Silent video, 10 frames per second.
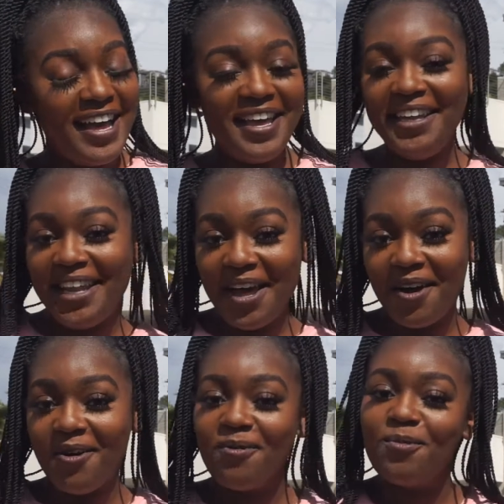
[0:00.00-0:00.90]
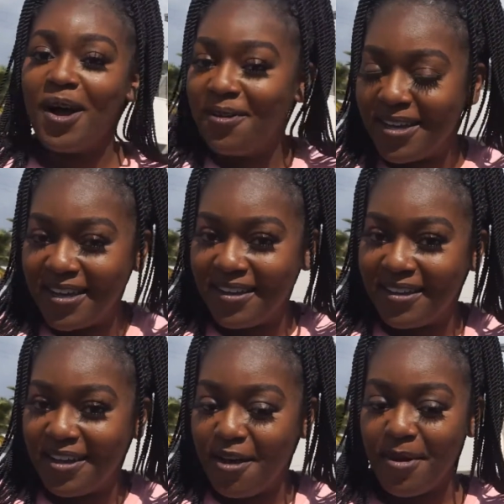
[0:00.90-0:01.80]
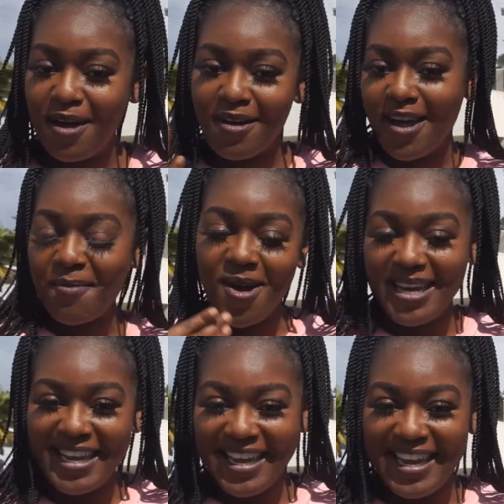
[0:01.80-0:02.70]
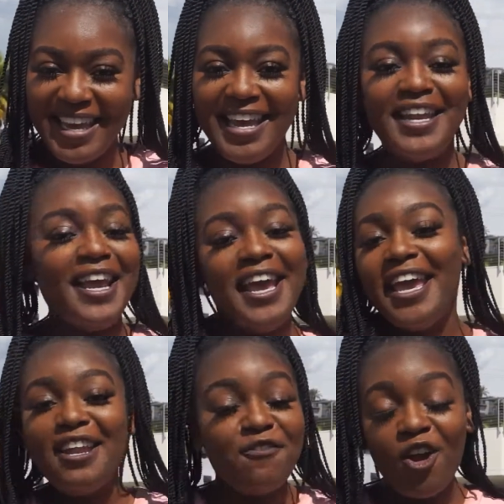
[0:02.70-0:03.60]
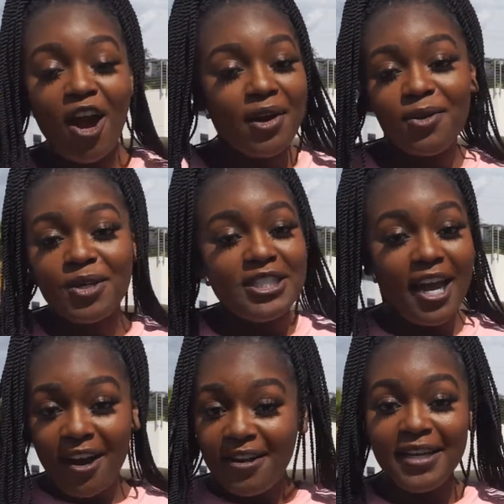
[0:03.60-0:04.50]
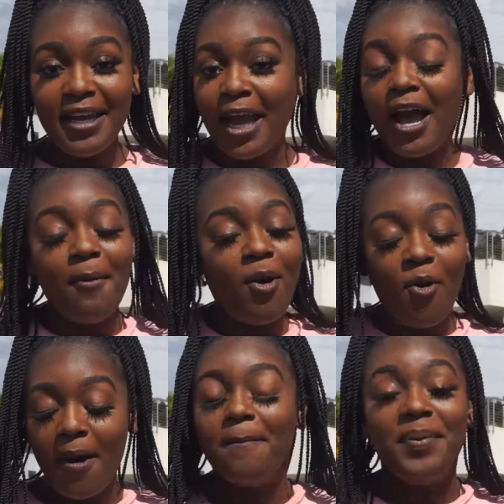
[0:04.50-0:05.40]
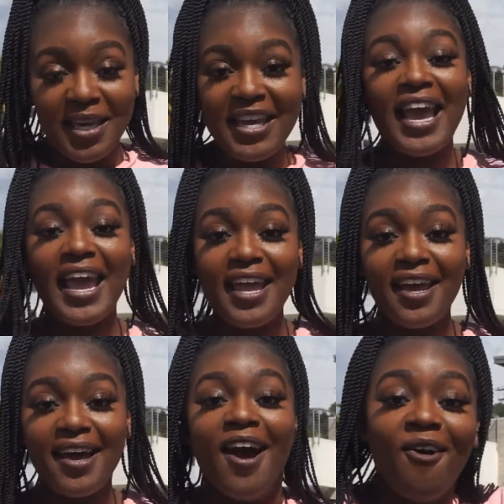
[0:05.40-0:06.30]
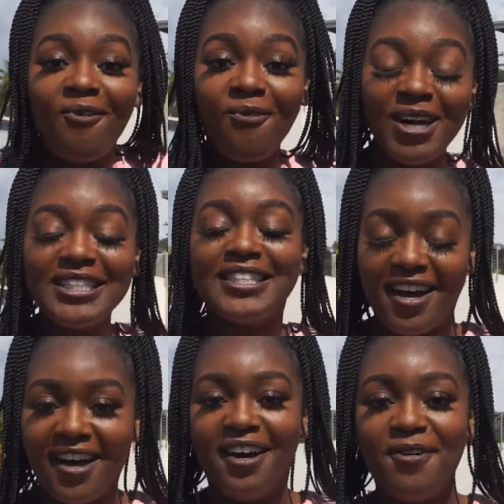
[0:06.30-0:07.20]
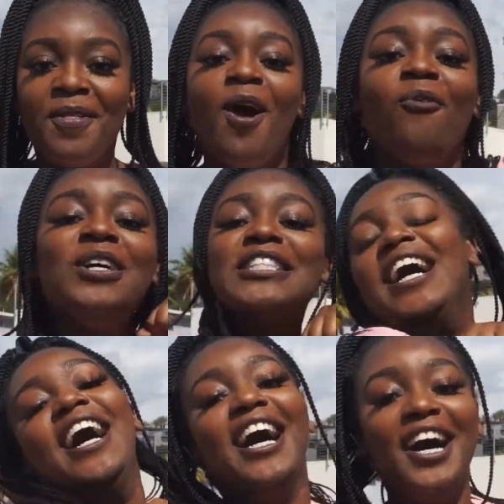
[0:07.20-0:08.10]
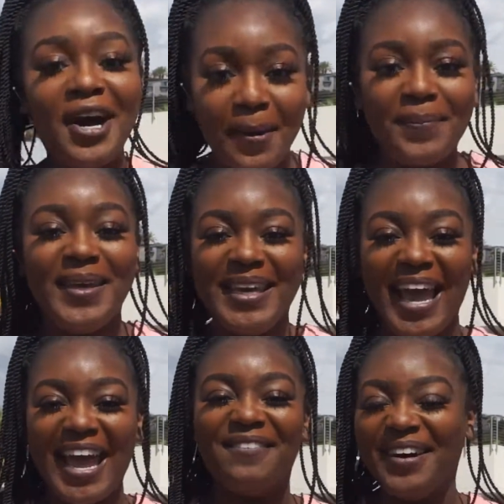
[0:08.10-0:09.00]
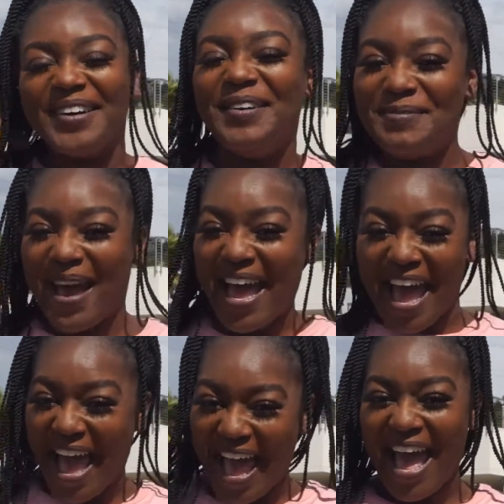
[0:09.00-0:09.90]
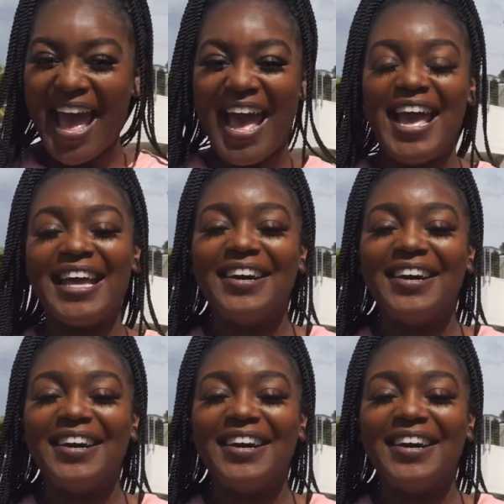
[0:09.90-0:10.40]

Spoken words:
hello, welcome, come on in. And if you're already returning, come on, B gang, what's up? What's up, B gang? Welcome back.